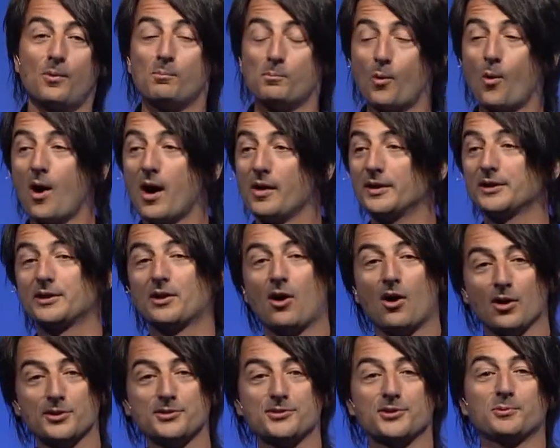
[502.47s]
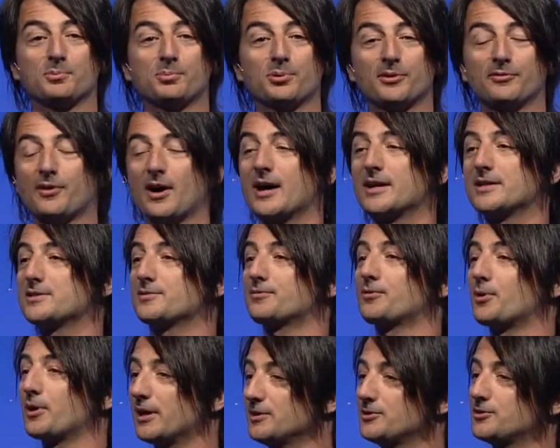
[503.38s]
wallet also provides
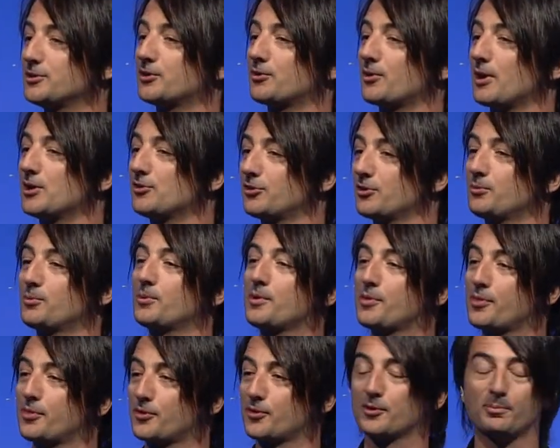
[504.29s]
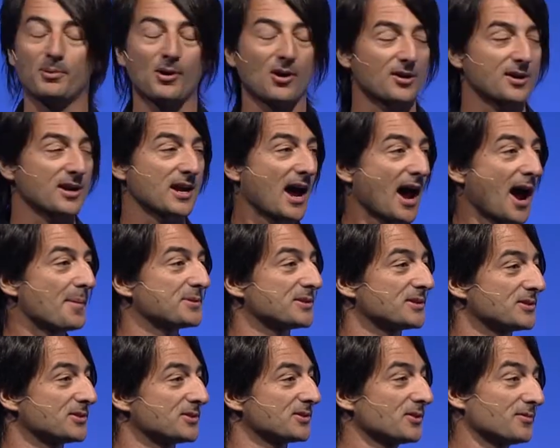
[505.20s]
for integration with third-party apps
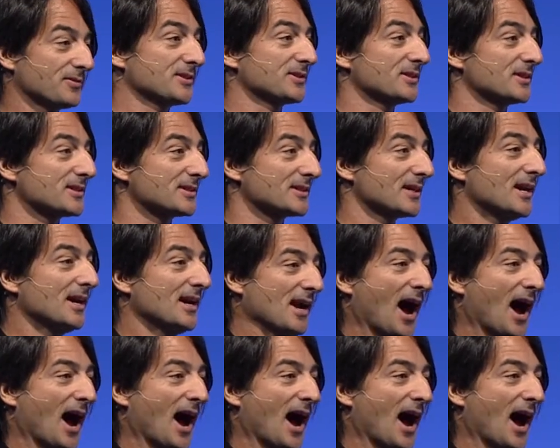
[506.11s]
and services.